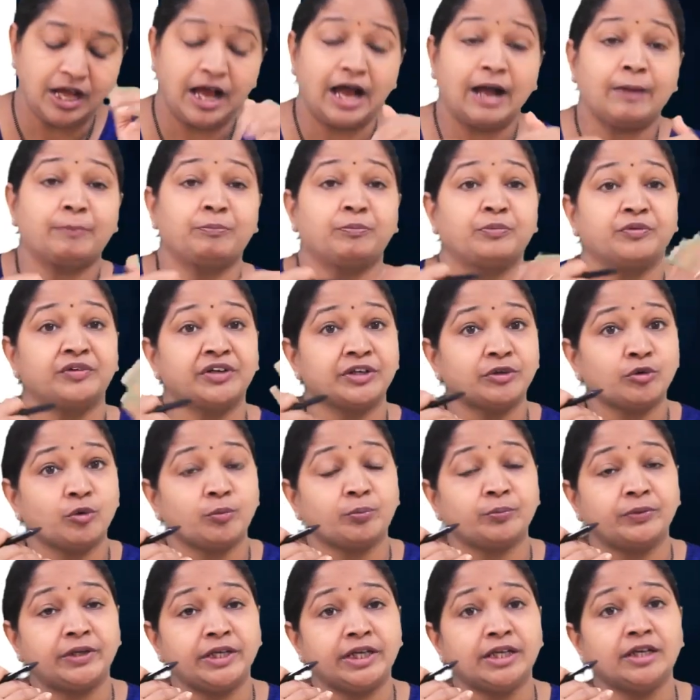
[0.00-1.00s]
upward
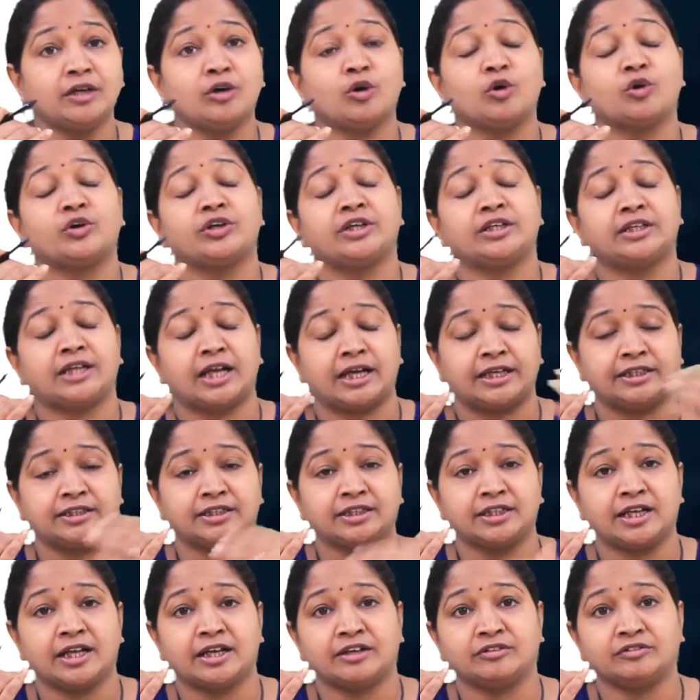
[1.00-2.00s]
opening or it
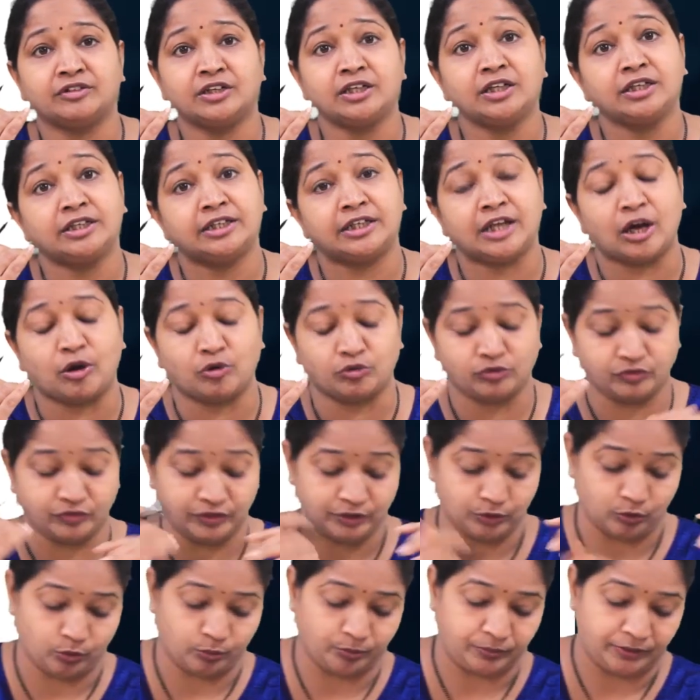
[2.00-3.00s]
either have the
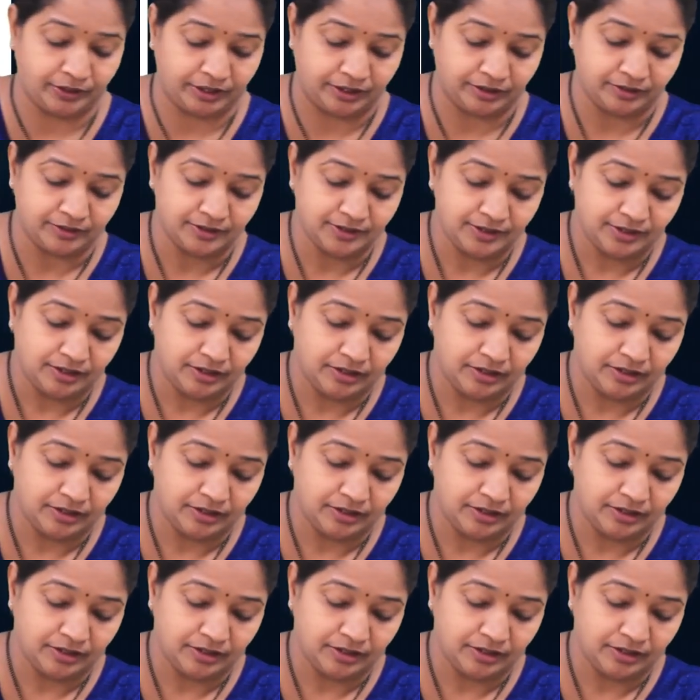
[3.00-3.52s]
downward opening.